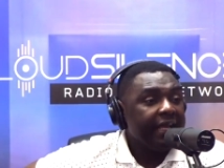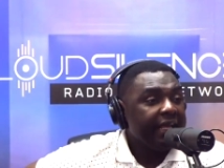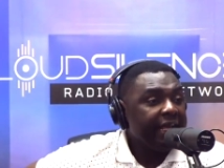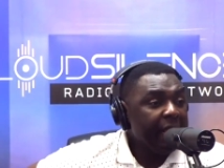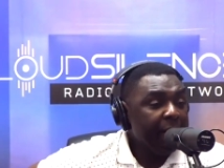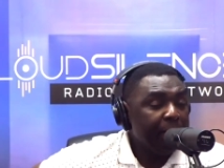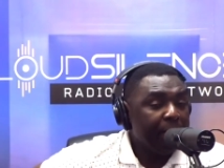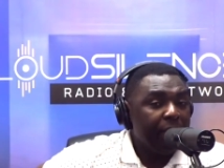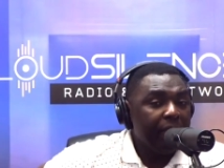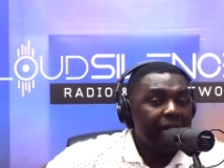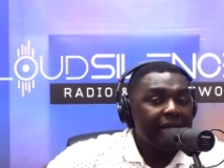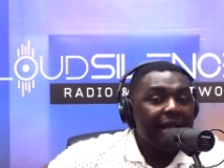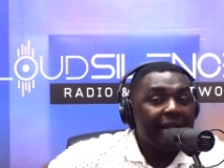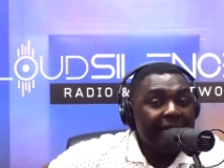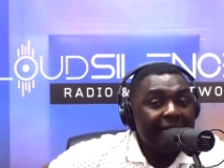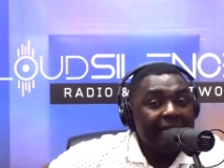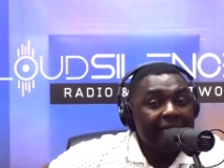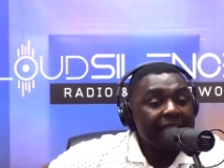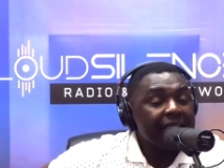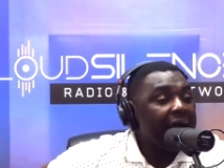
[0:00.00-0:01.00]
keep
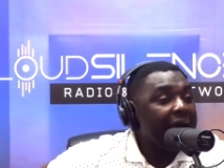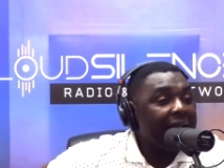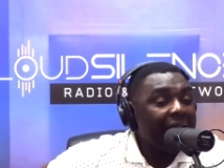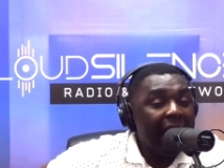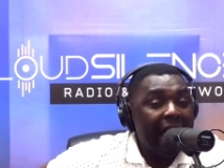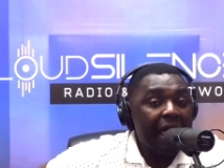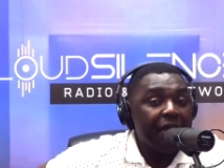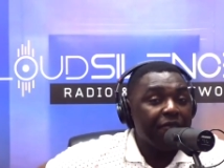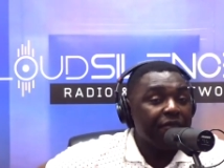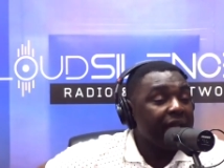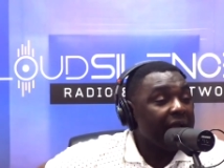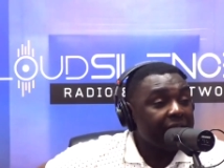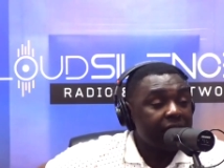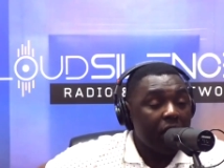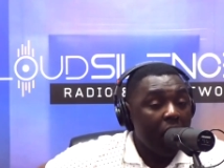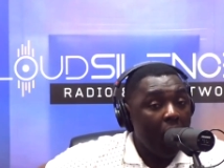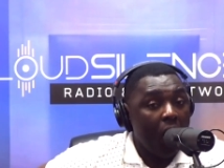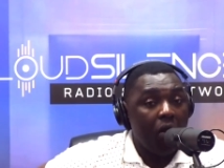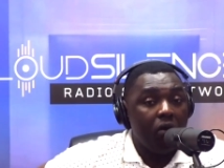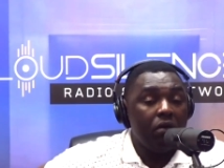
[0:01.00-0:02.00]
ghanaians alive that's
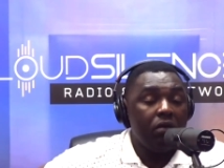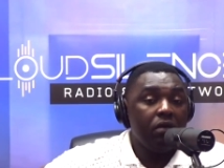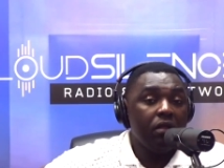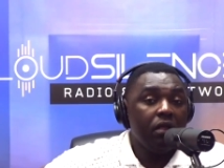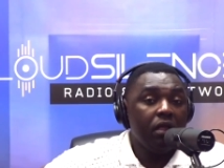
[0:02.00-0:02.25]
all